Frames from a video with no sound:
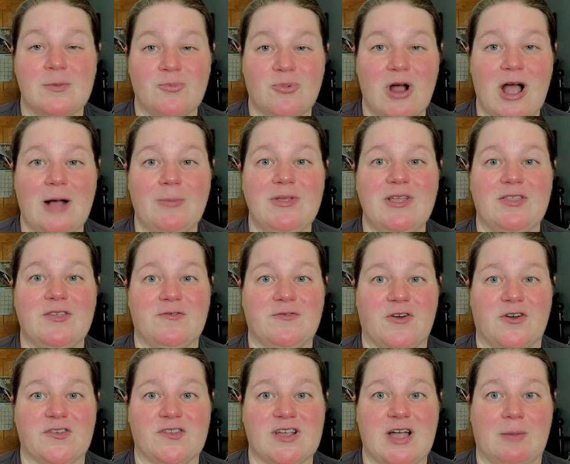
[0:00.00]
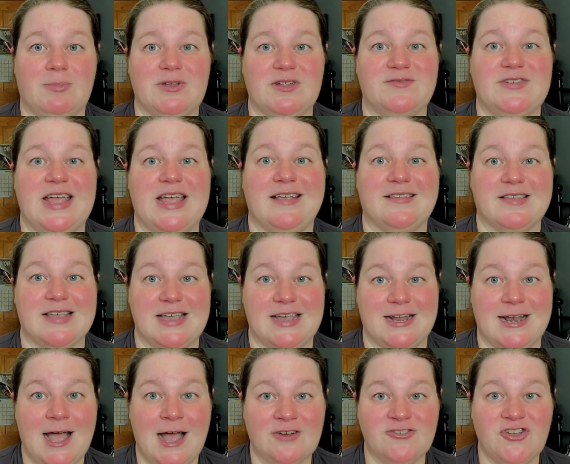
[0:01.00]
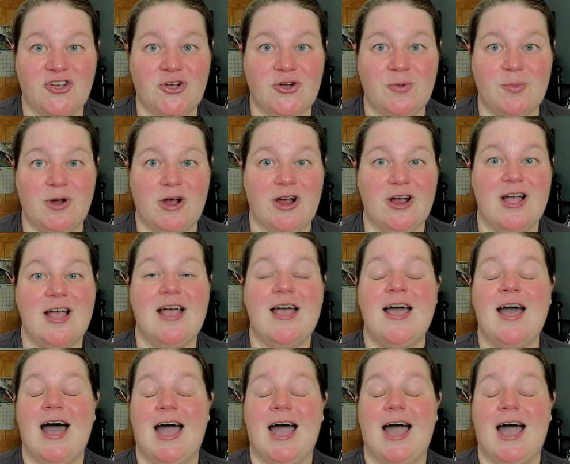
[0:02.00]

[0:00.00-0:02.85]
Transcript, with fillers: probably the first couple of days in October.